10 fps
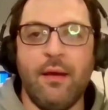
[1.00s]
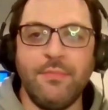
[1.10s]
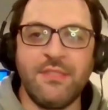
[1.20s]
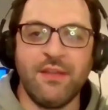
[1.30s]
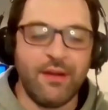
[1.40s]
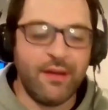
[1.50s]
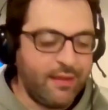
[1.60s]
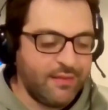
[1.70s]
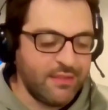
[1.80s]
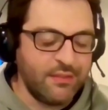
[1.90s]
I'm sorry.
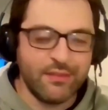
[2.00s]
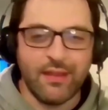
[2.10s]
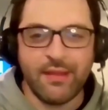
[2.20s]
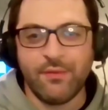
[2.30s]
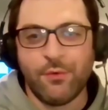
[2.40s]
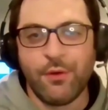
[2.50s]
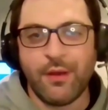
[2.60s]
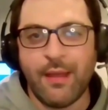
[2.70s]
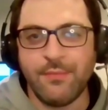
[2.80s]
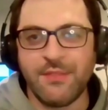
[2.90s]
It doesn't look like the War
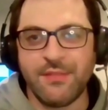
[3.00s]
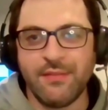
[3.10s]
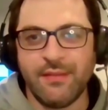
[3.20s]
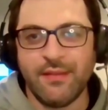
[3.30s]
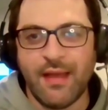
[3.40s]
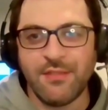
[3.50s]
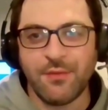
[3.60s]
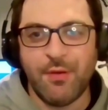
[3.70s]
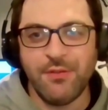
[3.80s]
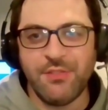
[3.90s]
Games lines
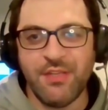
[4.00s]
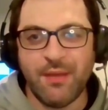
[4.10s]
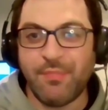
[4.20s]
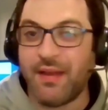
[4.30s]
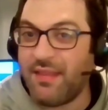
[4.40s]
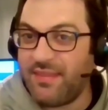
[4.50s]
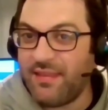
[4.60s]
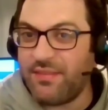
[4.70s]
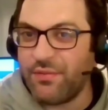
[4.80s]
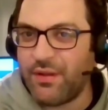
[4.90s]
are posted yet, but I
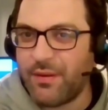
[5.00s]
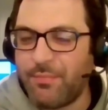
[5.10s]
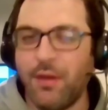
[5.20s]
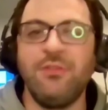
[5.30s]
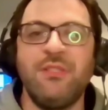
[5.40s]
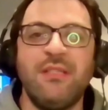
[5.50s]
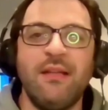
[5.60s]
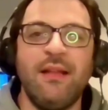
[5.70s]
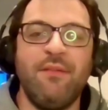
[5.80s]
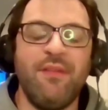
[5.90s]
think they're going to post
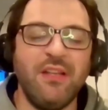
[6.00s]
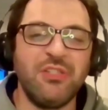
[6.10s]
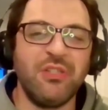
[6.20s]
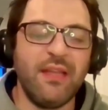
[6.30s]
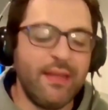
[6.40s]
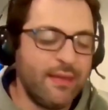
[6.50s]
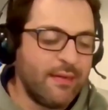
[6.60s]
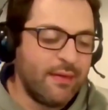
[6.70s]
eventually